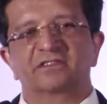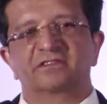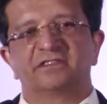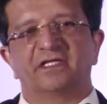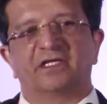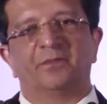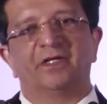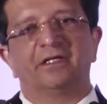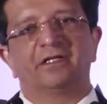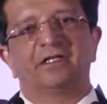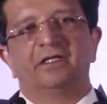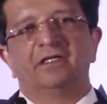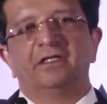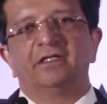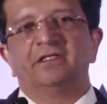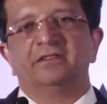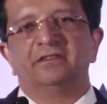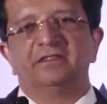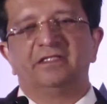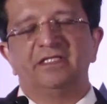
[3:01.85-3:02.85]
segment,
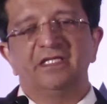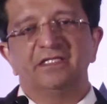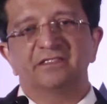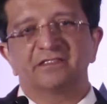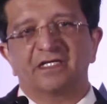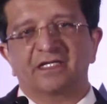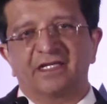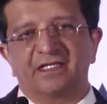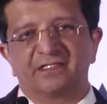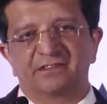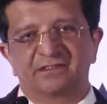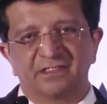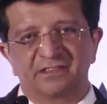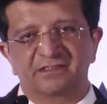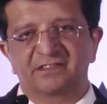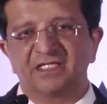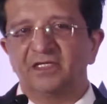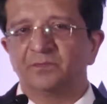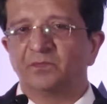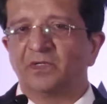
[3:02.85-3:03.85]
these are
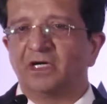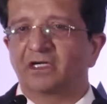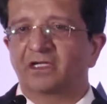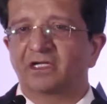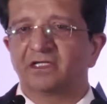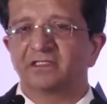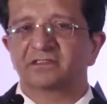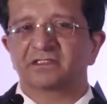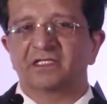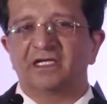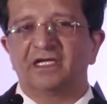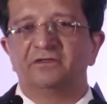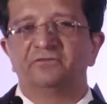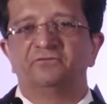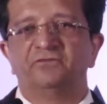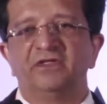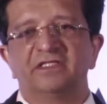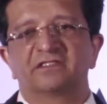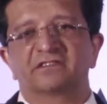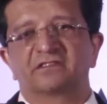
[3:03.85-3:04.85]
existing markets,
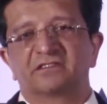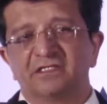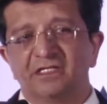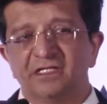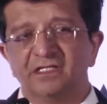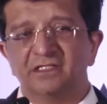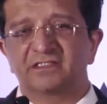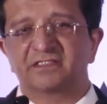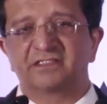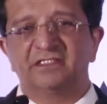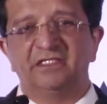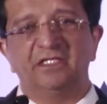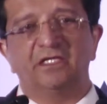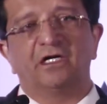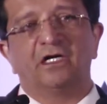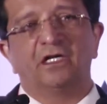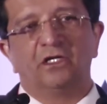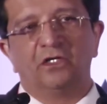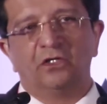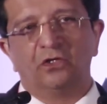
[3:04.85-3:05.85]
and we still see
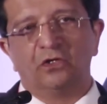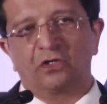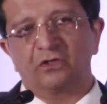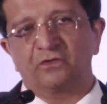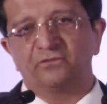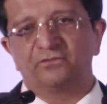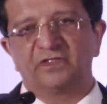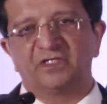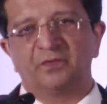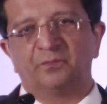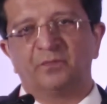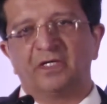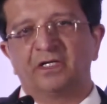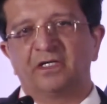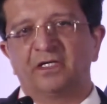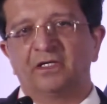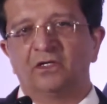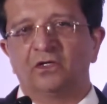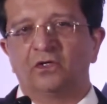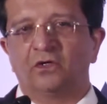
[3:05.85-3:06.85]
a lot of
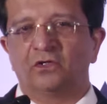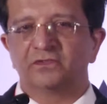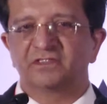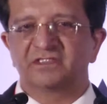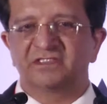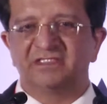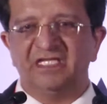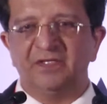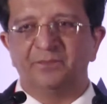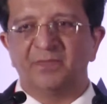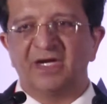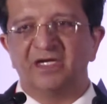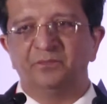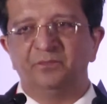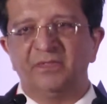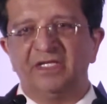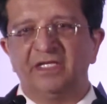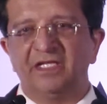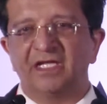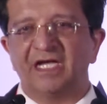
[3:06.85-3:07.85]
demand on C-band
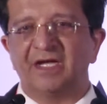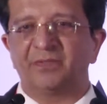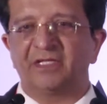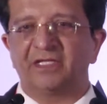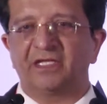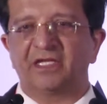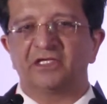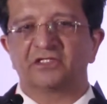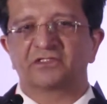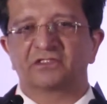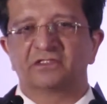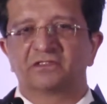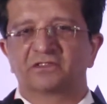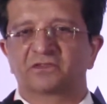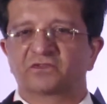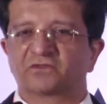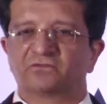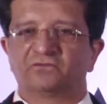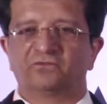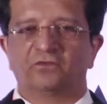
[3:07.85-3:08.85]
media
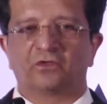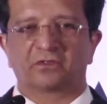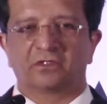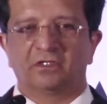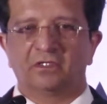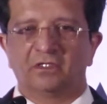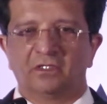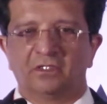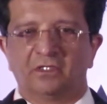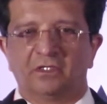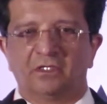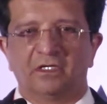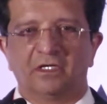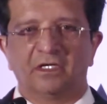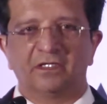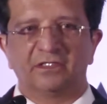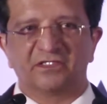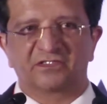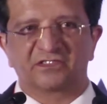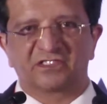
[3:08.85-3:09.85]
applications for
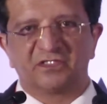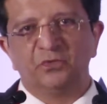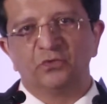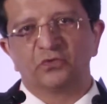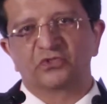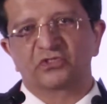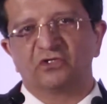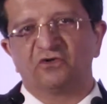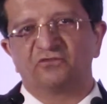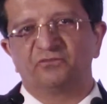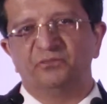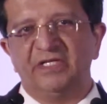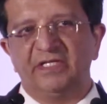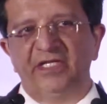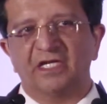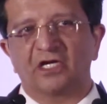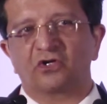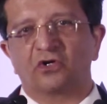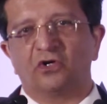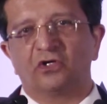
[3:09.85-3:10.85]
distribution of
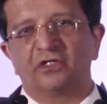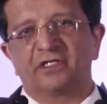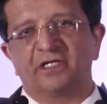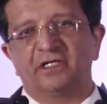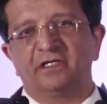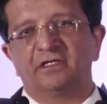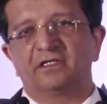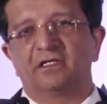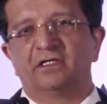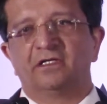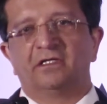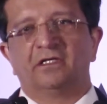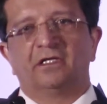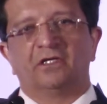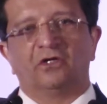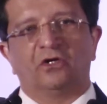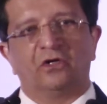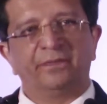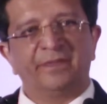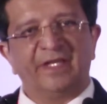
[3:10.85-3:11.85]
media content
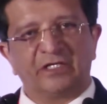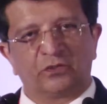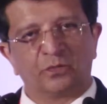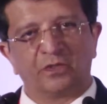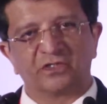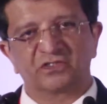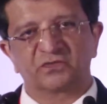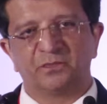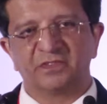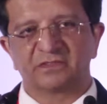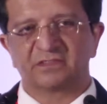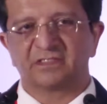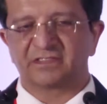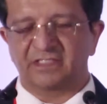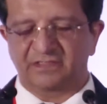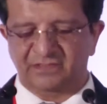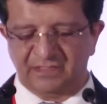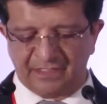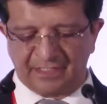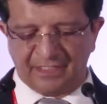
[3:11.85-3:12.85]
on networks business,
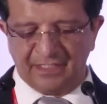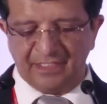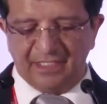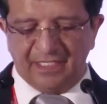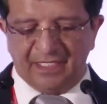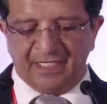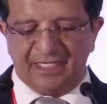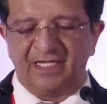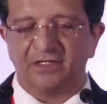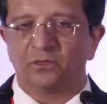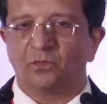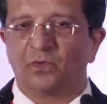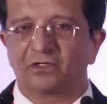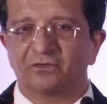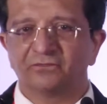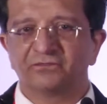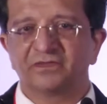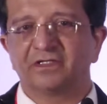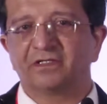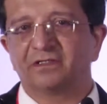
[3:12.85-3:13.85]
etc. And one
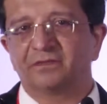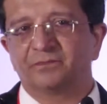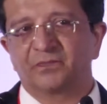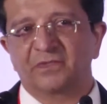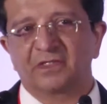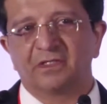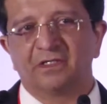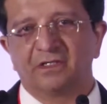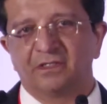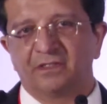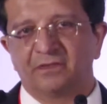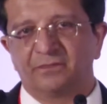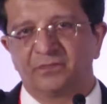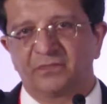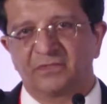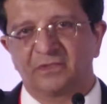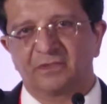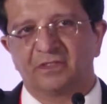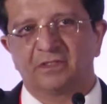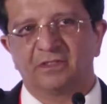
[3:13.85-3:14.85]
of
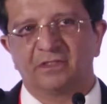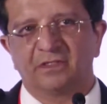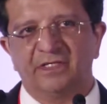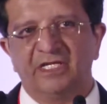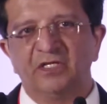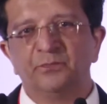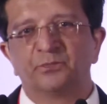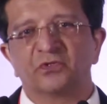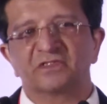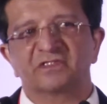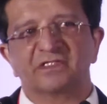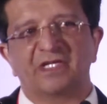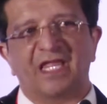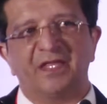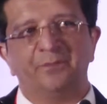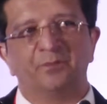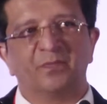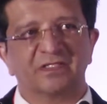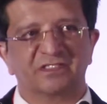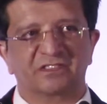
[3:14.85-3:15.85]
the inputs that
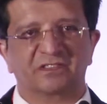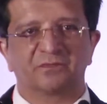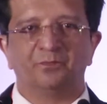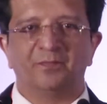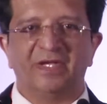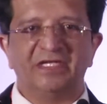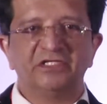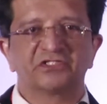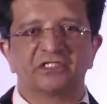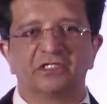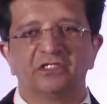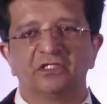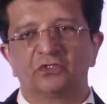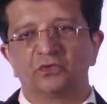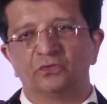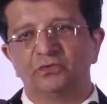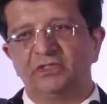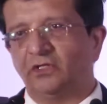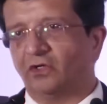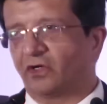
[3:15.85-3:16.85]
I must mention
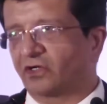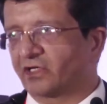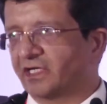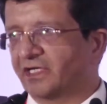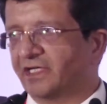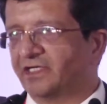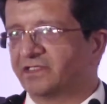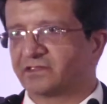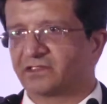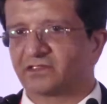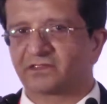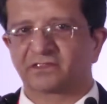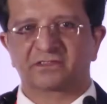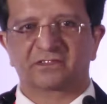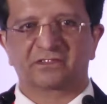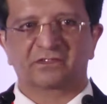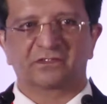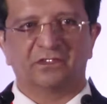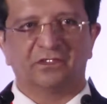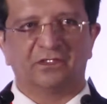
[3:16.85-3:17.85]
to the
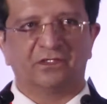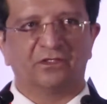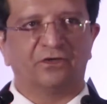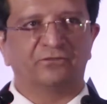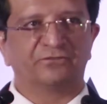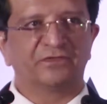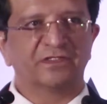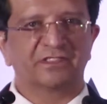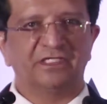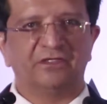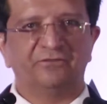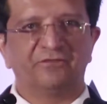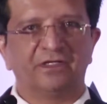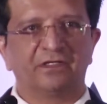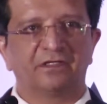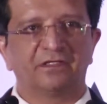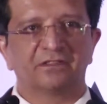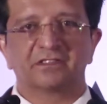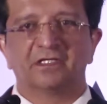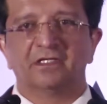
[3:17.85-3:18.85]
organizers of this
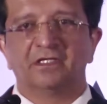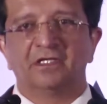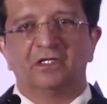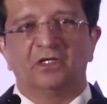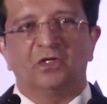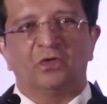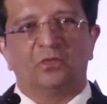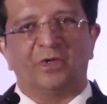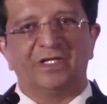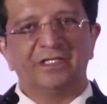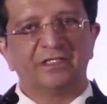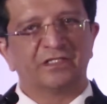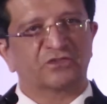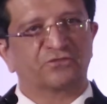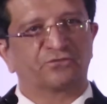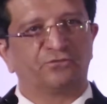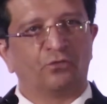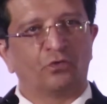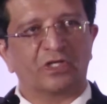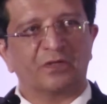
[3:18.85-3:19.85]
event is, while
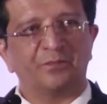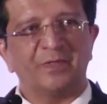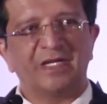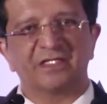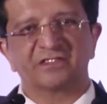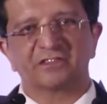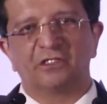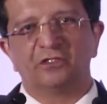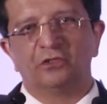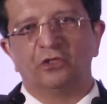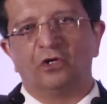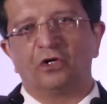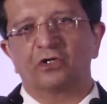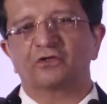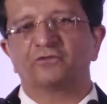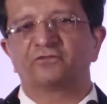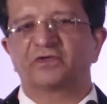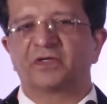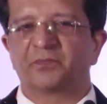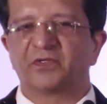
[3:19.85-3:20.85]
this forum has a lot
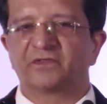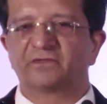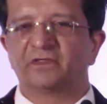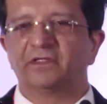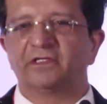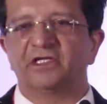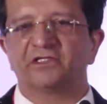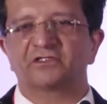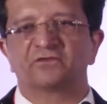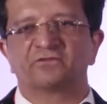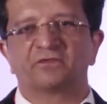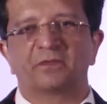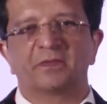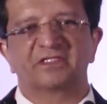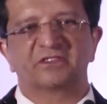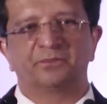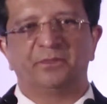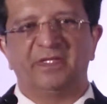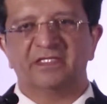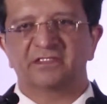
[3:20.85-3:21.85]
of representation from the
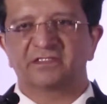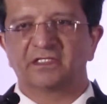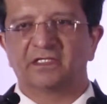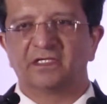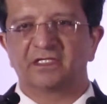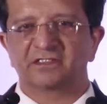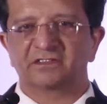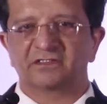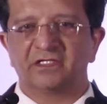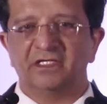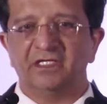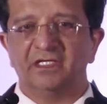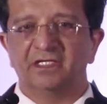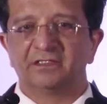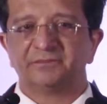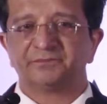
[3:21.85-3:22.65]
space industry,